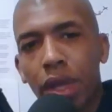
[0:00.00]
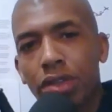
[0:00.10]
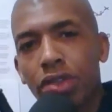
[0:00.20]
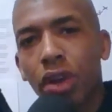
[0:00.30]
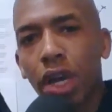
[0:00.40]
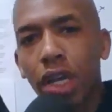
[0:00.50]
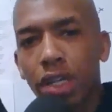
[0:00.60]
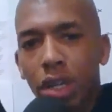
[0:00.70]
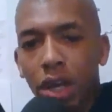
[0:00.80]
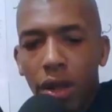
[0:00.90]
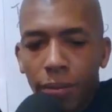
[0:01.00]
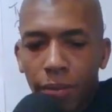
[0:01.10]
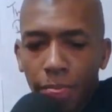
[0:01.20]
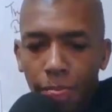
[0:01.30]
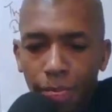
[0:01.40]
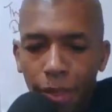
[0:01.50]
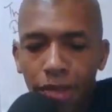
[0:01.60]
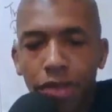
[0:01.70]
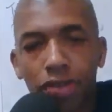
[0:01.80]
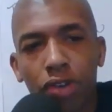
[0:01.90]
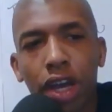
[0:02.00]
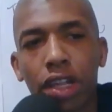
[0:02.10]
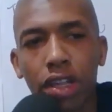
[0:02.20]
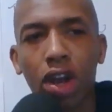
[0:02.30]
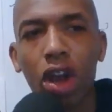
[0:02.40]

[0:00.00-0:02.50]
It's crazy, y'all. This is crazy.